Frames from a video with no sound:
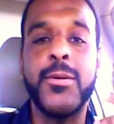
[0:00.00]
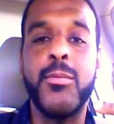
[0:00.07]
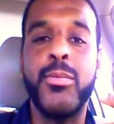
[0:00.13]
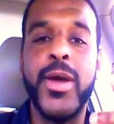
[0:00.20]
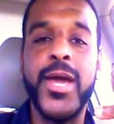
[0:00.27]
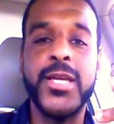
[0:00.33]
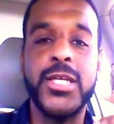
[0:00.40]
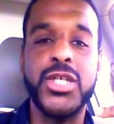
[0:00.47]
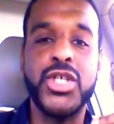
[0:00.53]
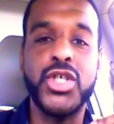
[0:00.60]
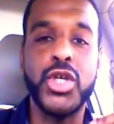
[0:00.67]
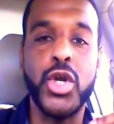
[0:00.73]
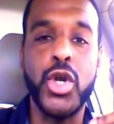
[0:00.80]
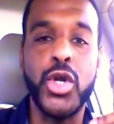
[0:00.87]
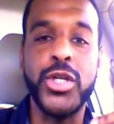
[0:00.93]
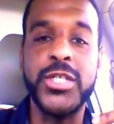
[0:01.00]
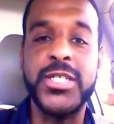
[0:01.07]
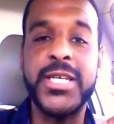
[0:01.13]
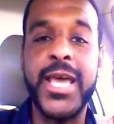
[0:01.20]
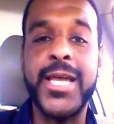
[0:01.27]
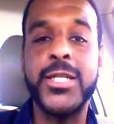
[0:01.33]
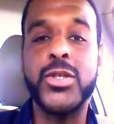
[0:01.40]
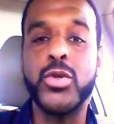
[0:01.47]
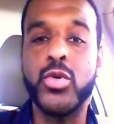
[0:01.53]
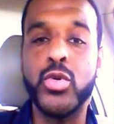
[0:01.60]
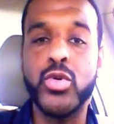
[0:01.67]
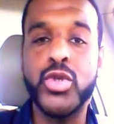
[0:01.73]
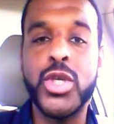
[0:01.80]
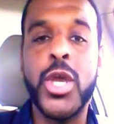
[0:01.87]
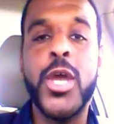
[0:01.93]
a baggy shirt and
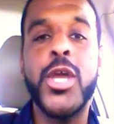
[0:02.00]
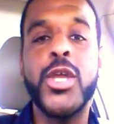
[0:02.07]
tattoos,